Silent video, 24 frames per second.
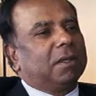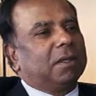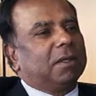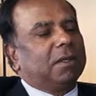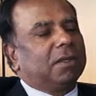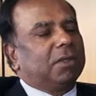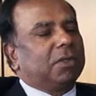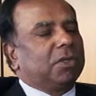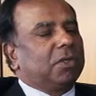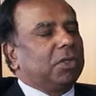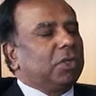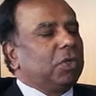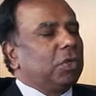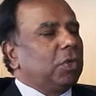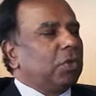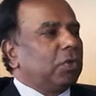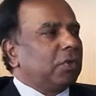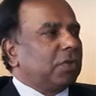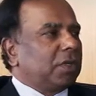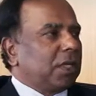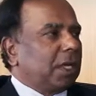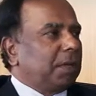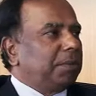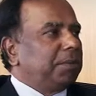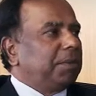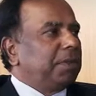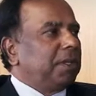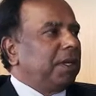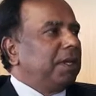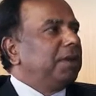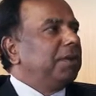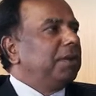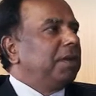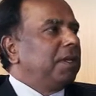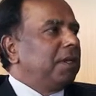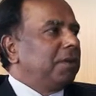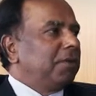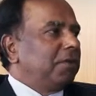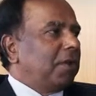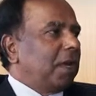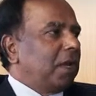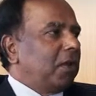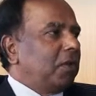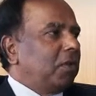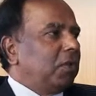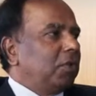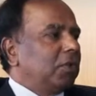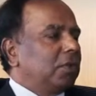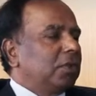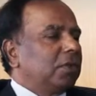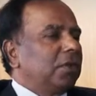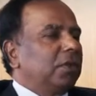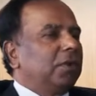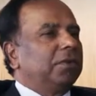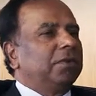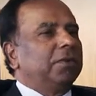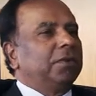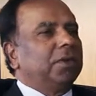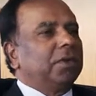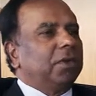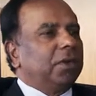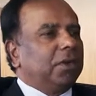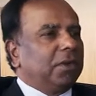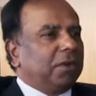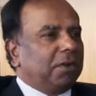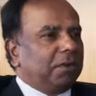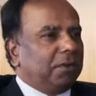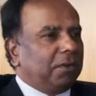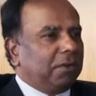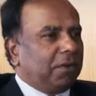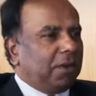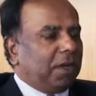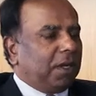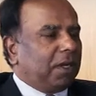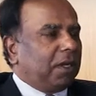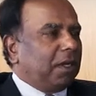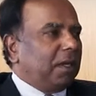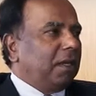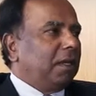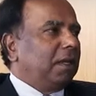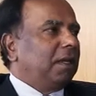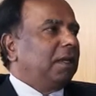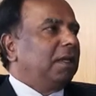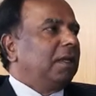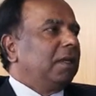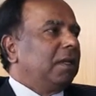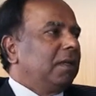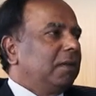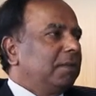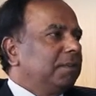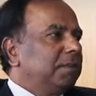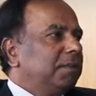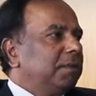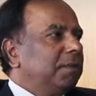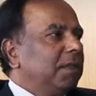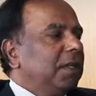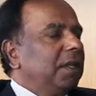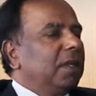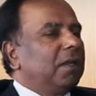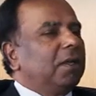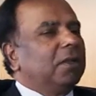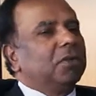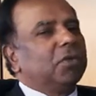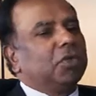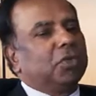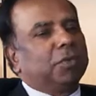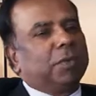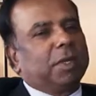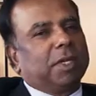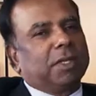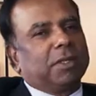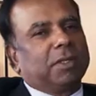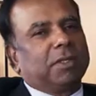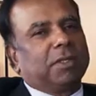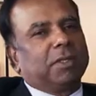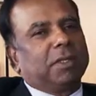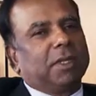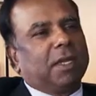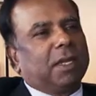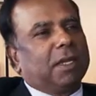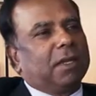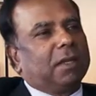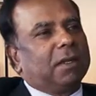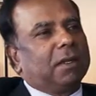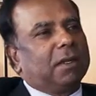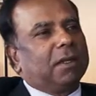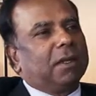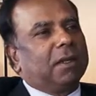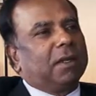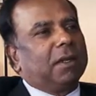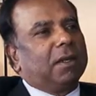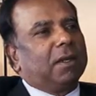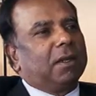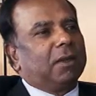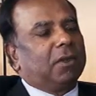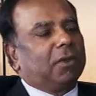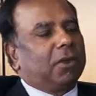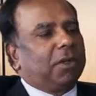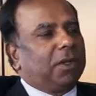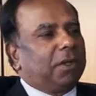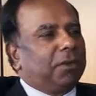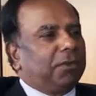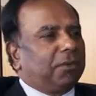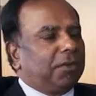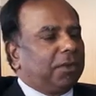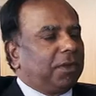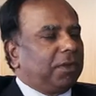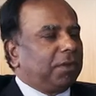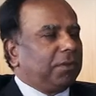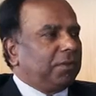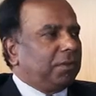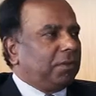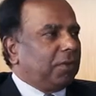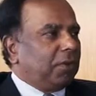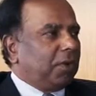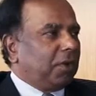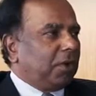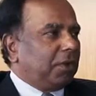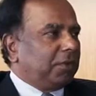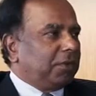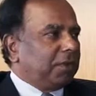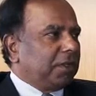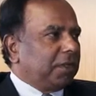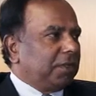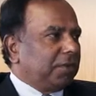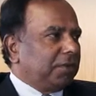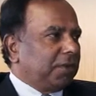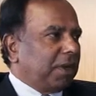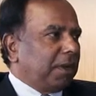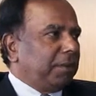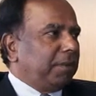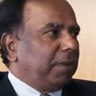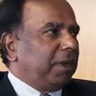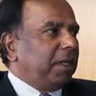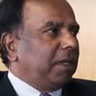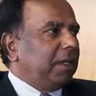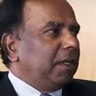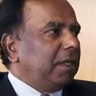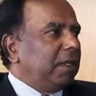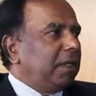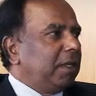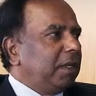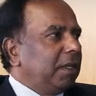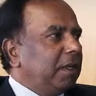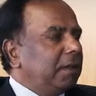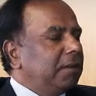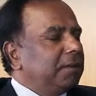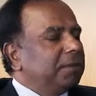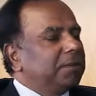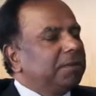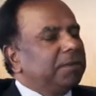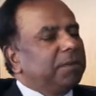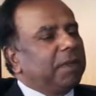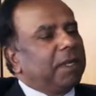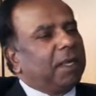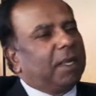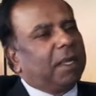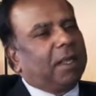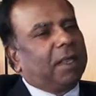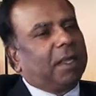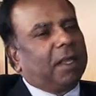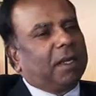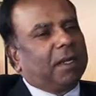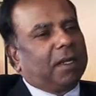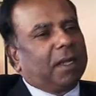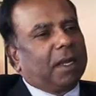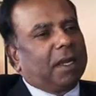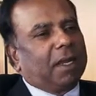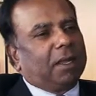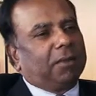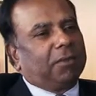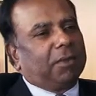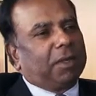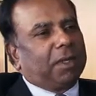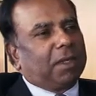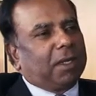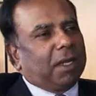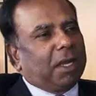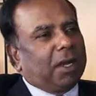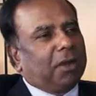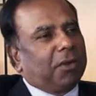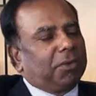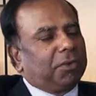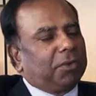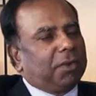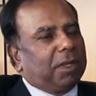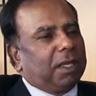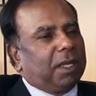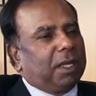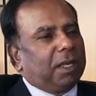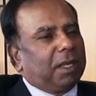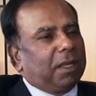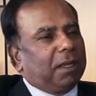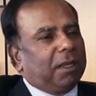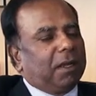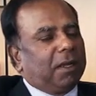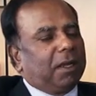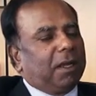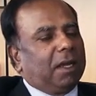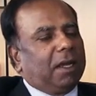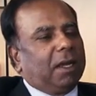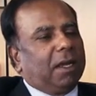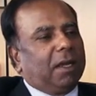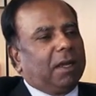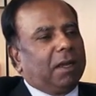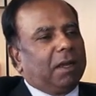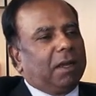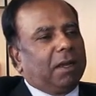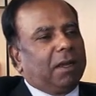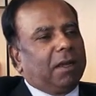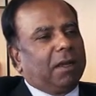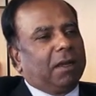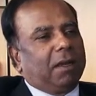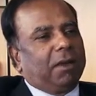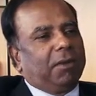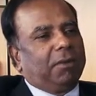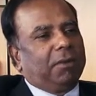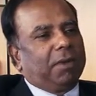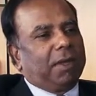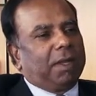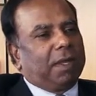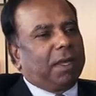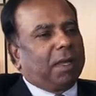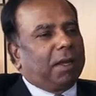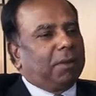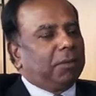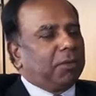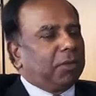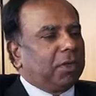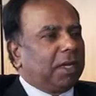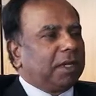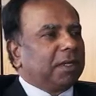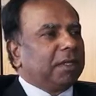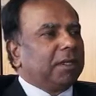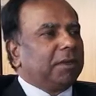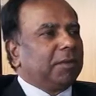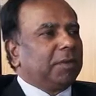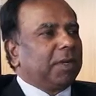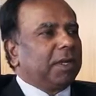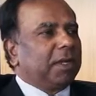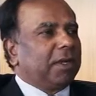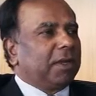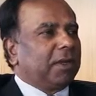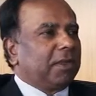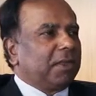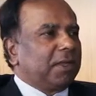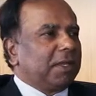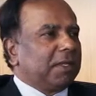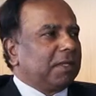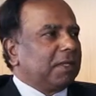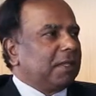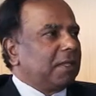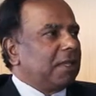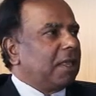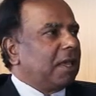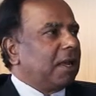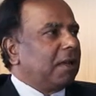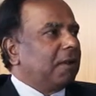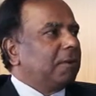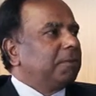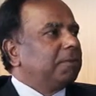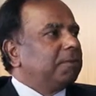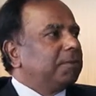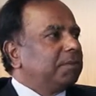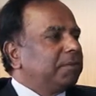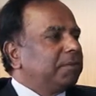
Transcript: stereotyped Indian values of working too much and looking for after the family and that kind of thing. Now they when they come to Latin America, they see that